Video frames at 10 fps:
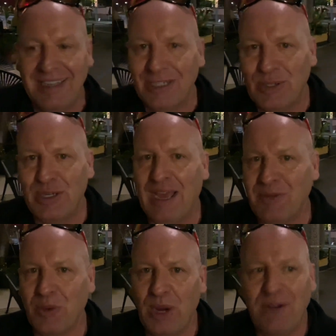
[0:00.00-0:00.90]
Shouldn't have
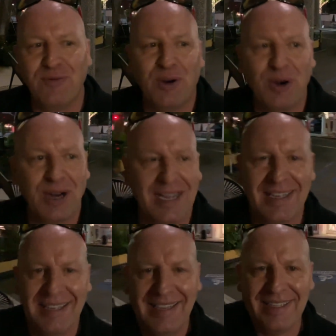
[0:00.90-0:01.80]
to wait for uh,
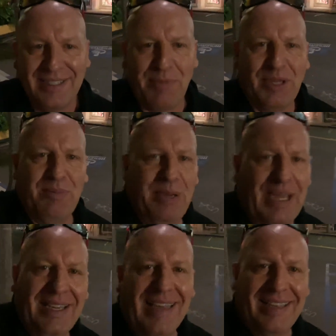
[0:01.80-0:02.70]
something
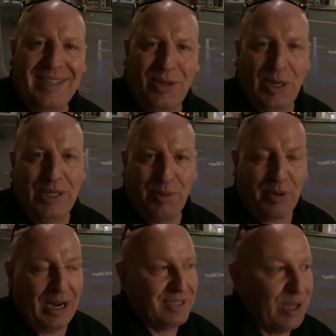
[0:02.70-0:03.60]
big to raise the
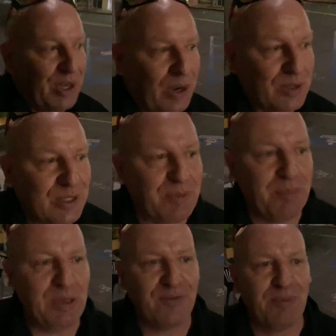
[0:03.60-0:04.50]
price or something
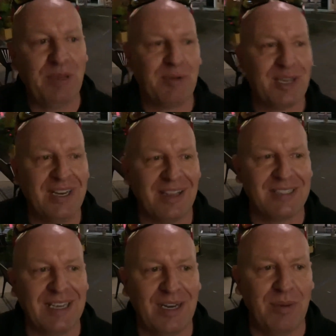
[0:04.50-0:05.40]
big for people to get all
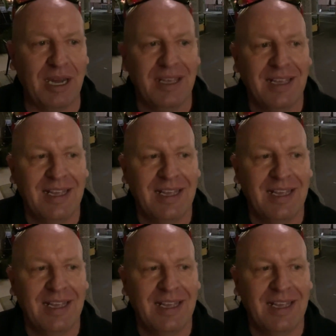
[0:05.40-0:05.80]
excited about.